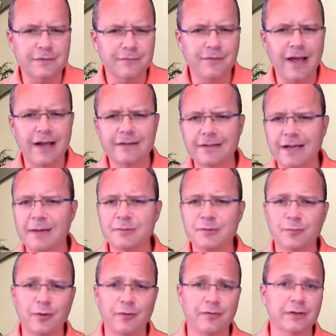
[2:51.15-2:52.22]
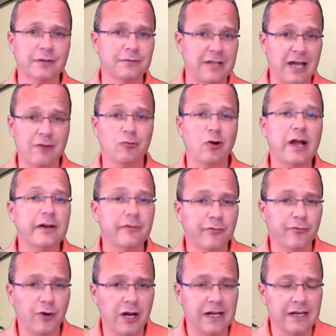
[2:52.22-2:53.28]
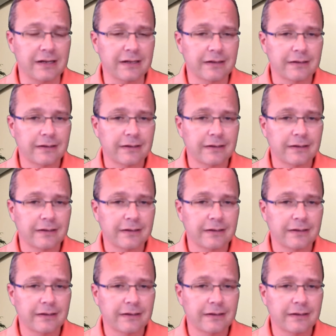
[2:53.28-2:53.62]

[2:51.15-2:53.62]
In fact, times when we feel downright afraid.